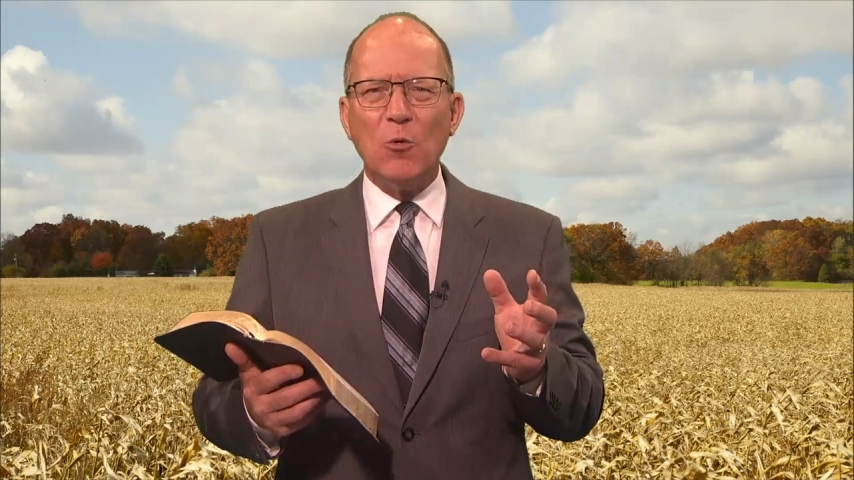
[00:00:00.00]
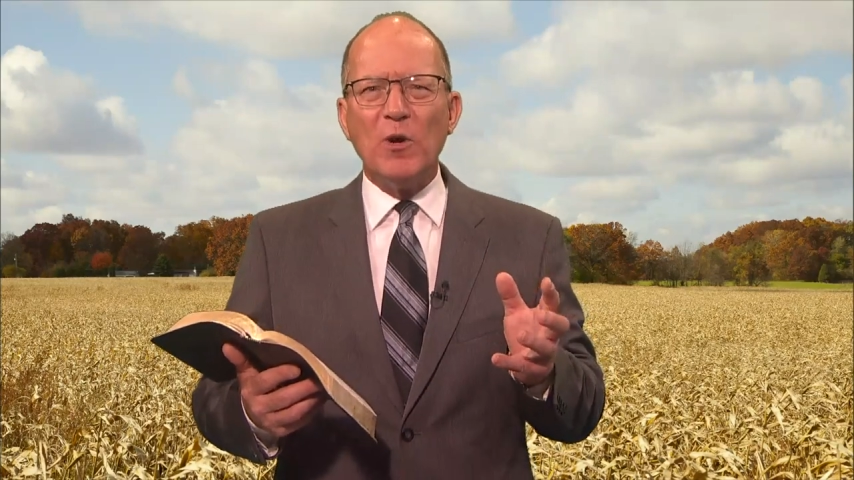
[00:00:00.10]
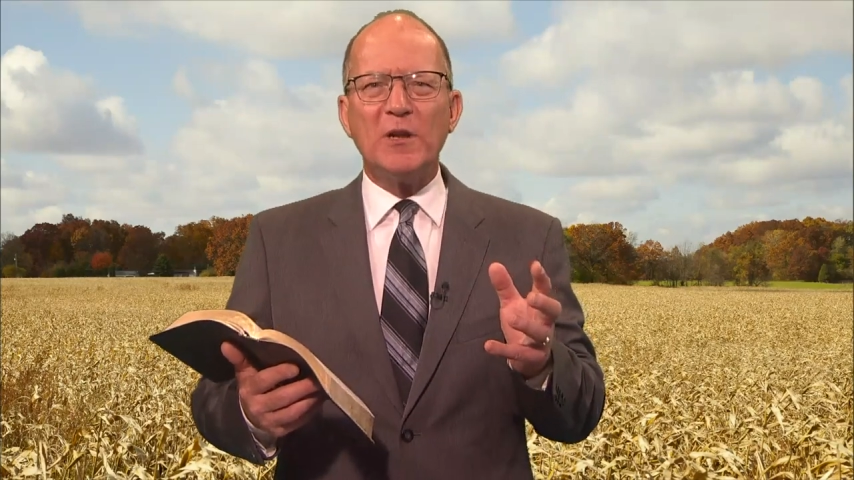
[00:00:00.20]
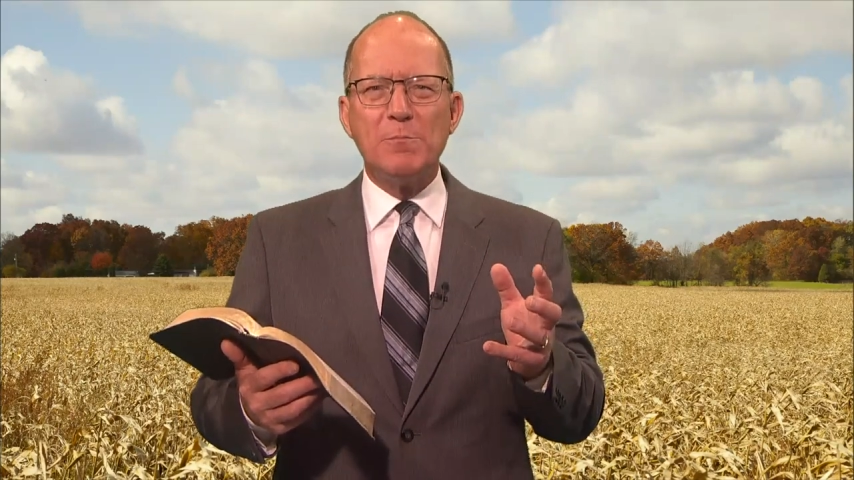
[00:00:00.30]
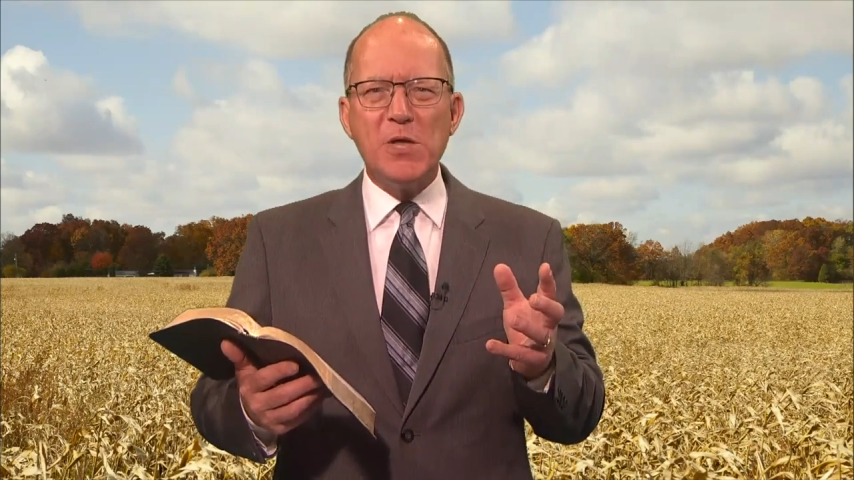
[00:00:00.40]

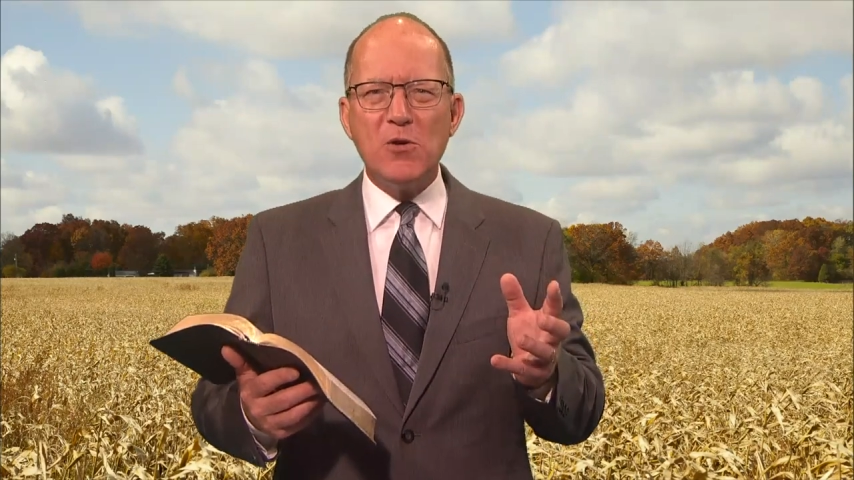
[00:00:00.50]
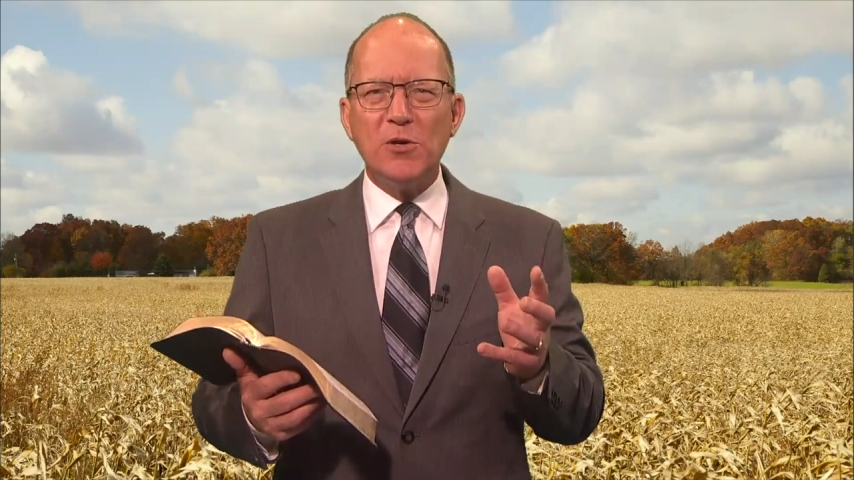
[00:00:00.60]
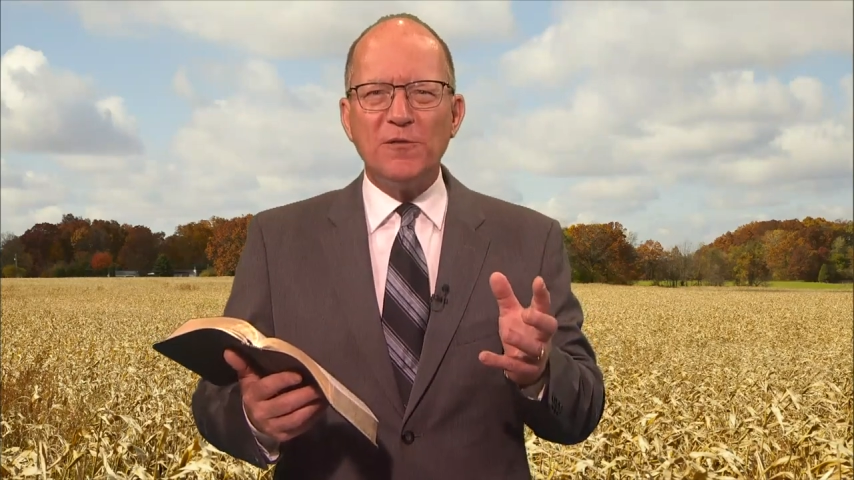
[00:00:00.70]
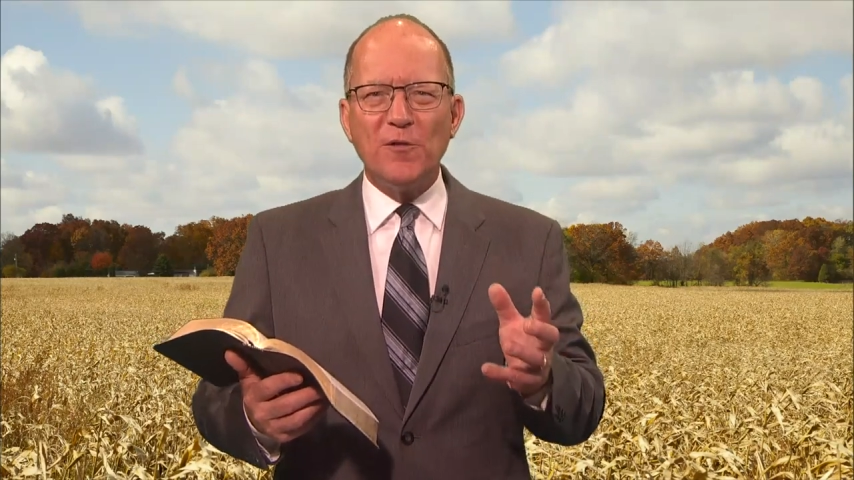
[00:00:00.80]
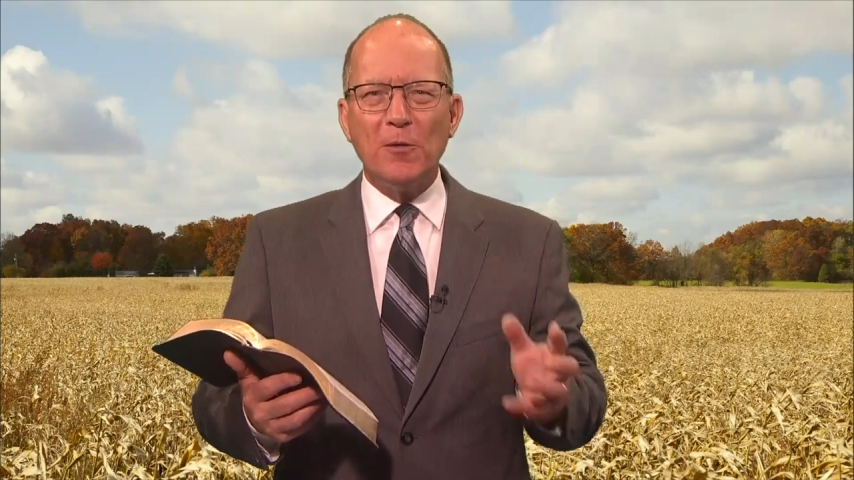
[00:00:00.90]
What a
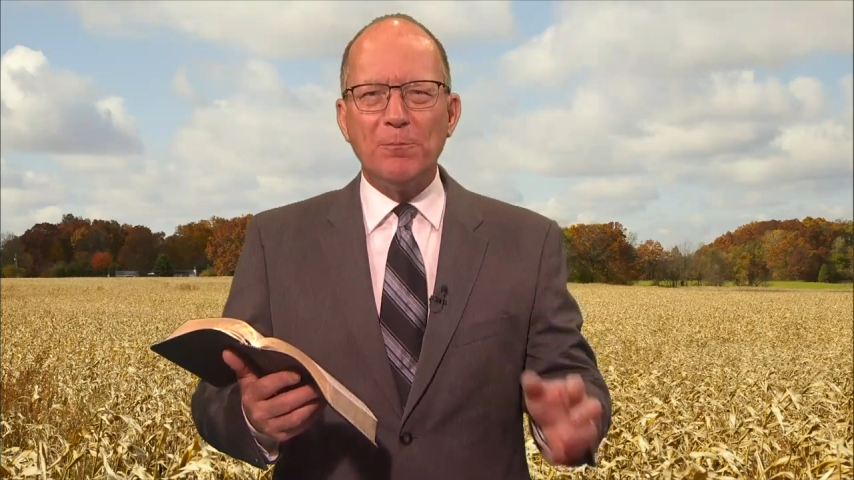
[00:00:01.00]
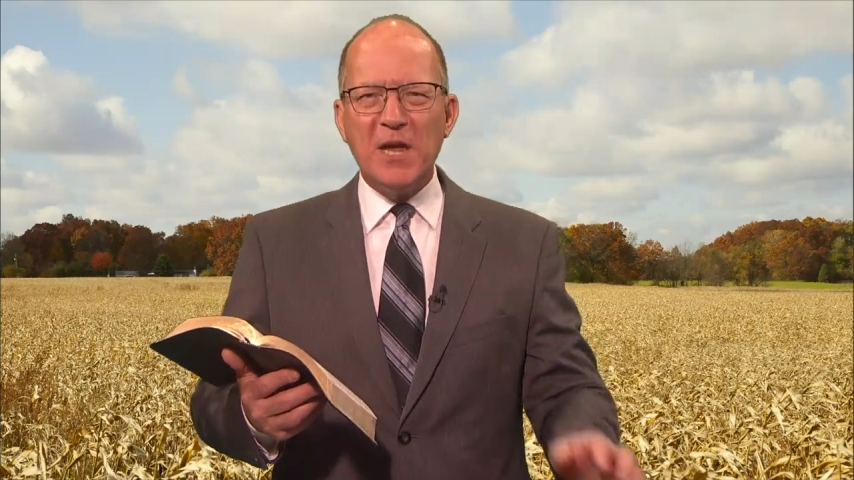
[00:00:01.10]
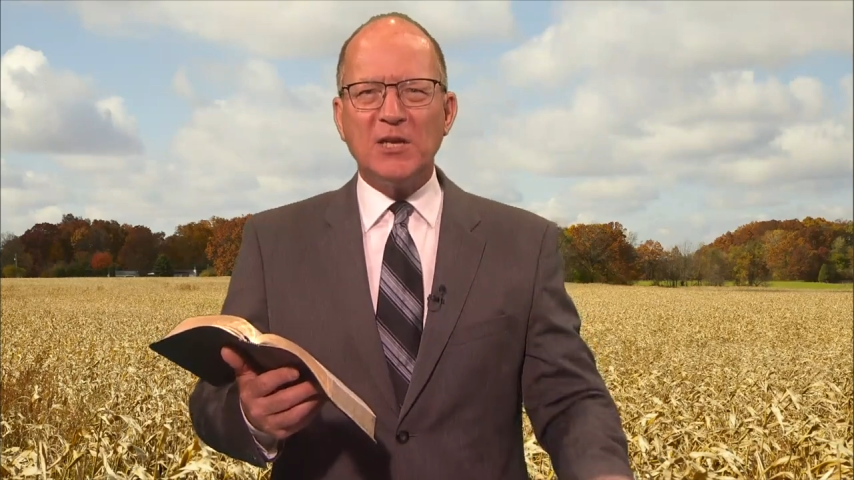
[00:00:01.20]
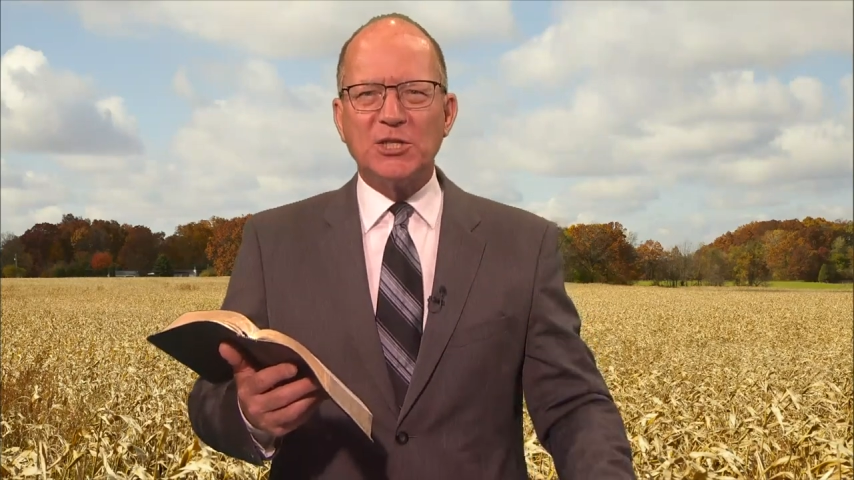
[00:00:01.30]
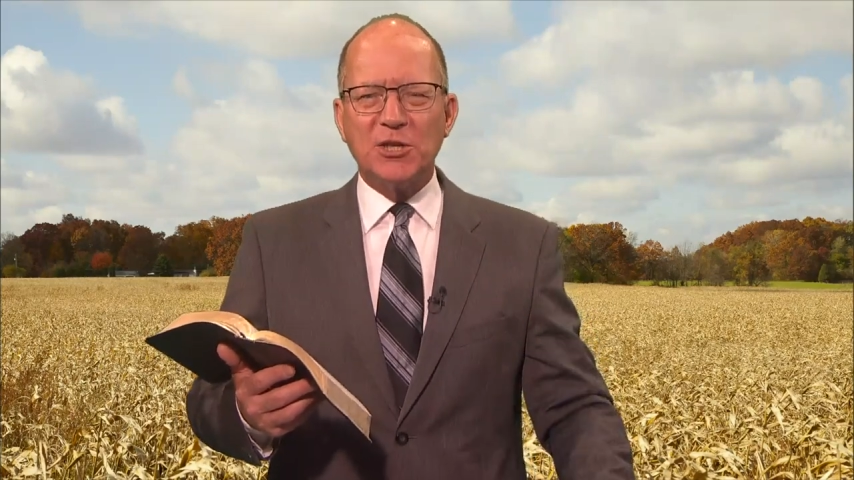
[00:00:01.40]
beautiful
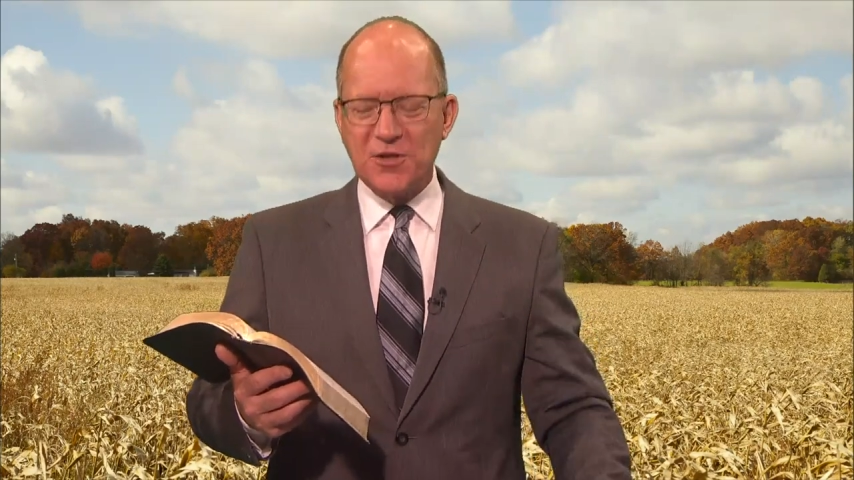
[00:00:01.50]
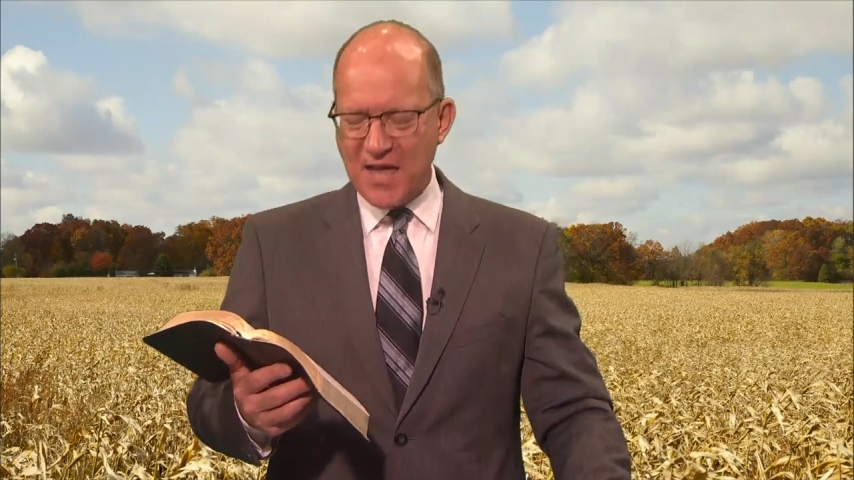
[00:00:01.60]
picture